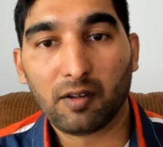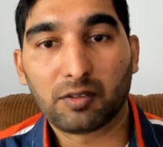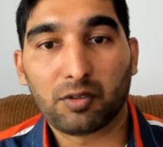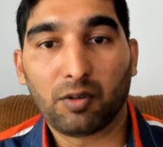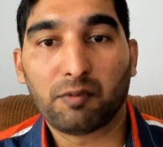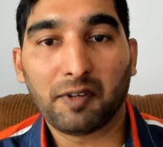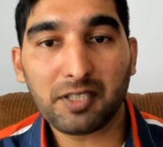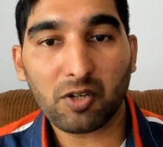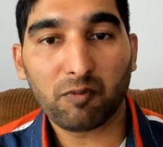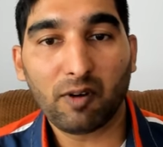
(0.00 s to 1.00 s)
So
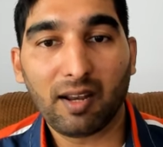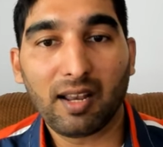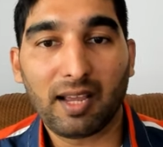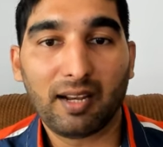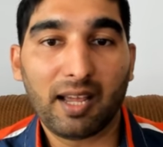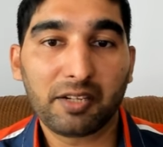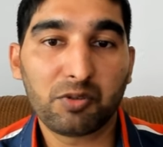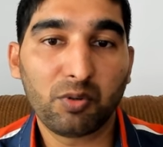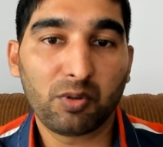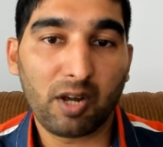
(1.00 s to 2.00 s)
first of all, I like
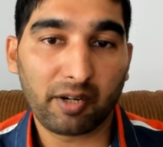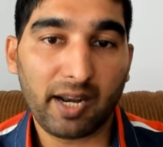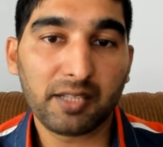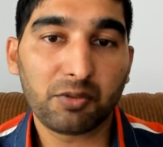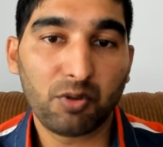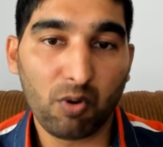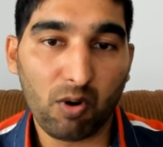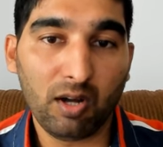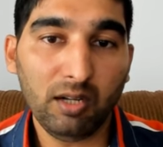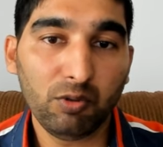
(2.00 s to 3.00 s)
to congrats you
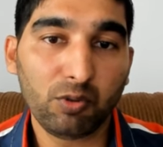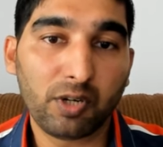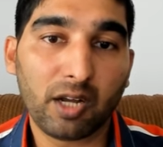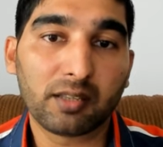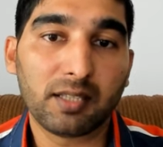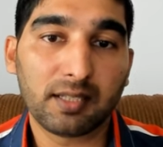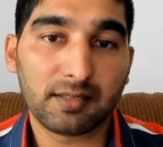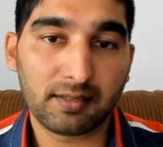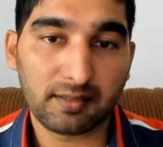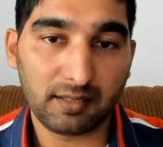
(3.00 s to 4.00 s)
all who got
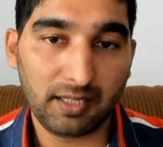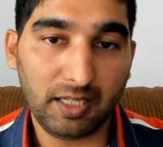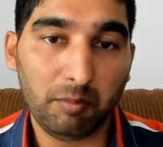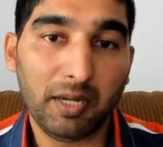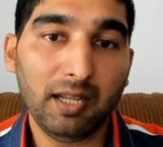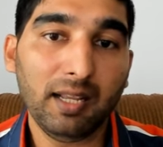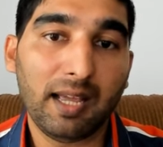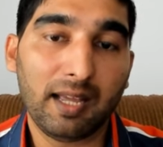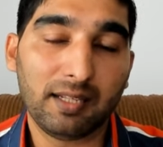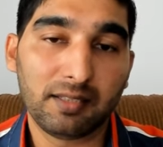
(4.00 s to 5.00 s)
this email,
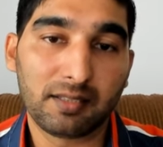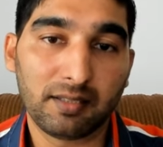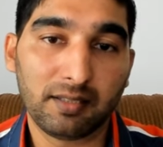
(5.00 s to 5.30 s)
and